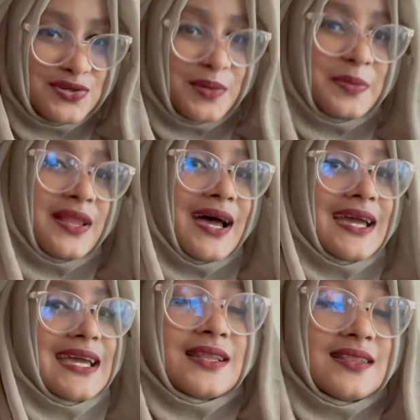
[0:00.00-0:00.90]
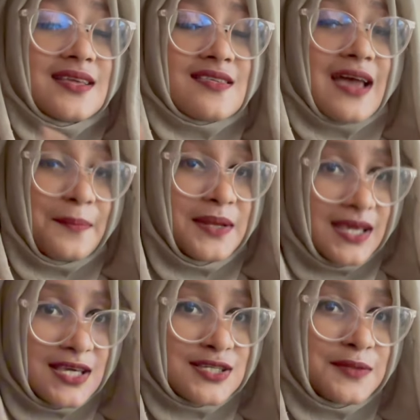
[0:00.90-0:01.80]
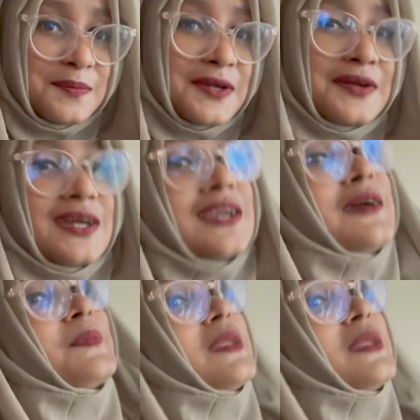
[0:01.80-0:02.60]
to apply in this application period,